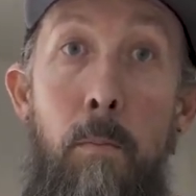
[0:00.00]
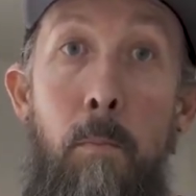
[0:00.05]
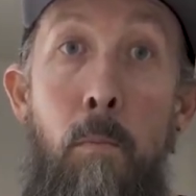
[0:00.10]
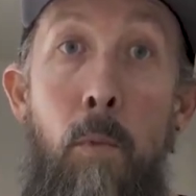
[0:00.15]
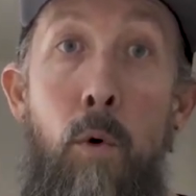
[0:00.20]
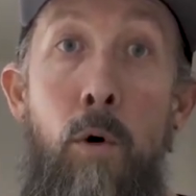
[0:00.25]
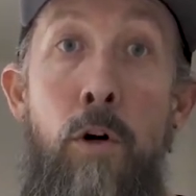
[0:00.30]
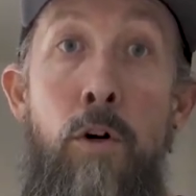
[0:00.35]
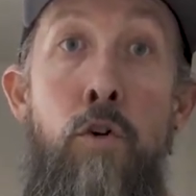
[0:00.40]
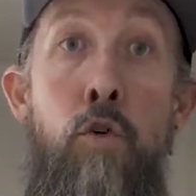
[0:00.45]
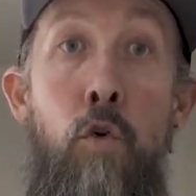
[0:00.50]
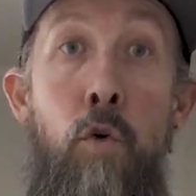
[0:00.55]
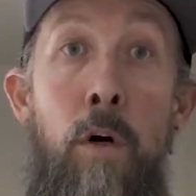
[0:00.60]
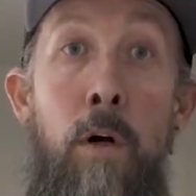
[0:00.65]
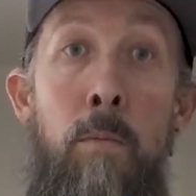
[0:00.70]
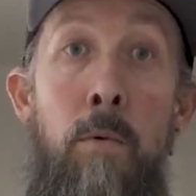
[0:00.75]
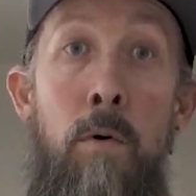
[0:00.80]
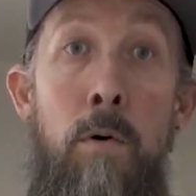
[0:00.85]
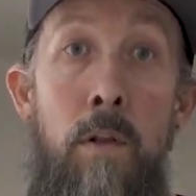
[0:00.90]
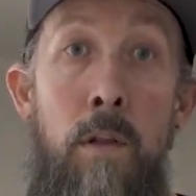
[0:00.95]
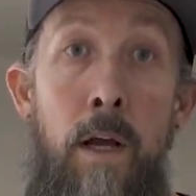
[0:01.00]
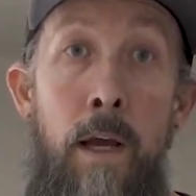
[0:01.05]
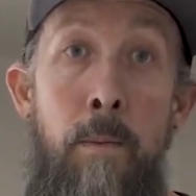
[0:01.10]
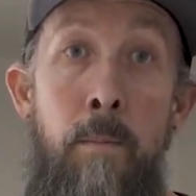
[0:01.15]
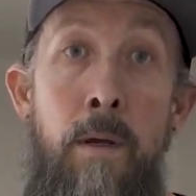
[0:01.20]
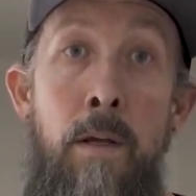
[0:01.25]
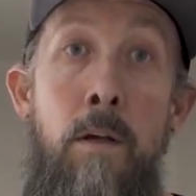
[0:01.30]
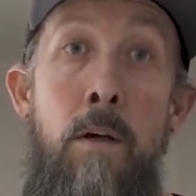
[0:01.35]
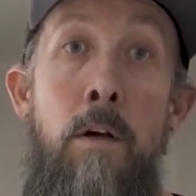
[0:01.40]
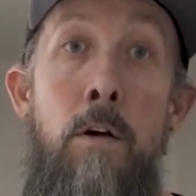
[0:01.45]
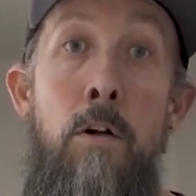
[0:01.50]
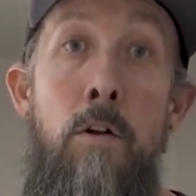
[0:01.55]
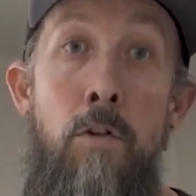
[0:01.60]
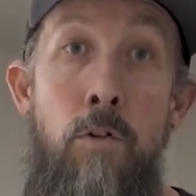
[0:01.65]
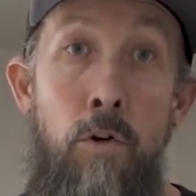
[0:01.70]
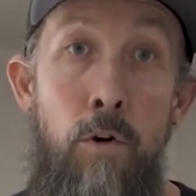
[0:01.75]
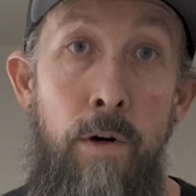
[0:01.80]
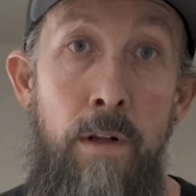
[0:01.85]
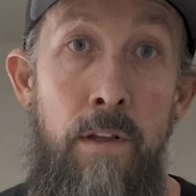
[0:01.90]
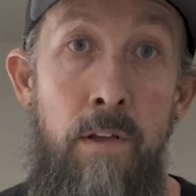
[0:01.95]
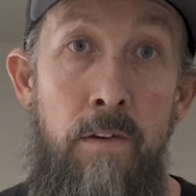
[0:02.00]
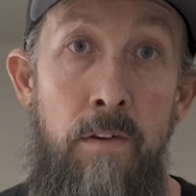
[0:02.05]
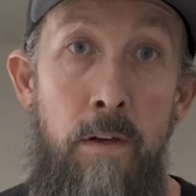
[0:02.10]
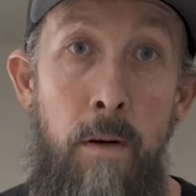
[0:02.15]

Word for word: more enjoyable climate during the